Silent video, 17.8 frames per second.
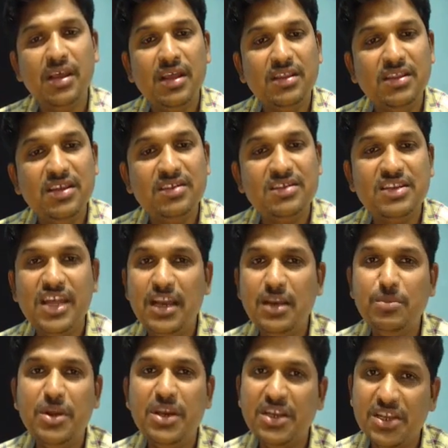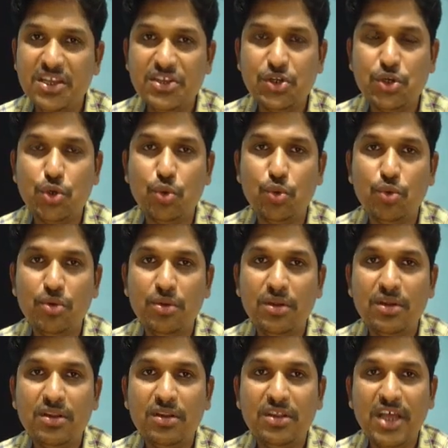This statement is true.
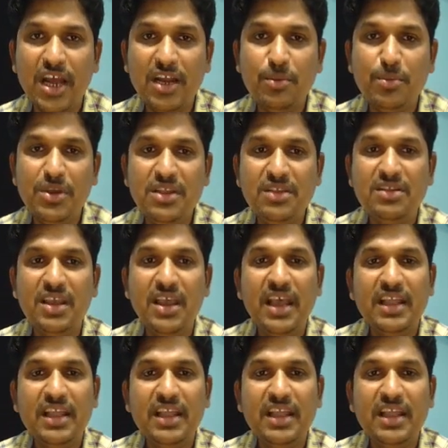That means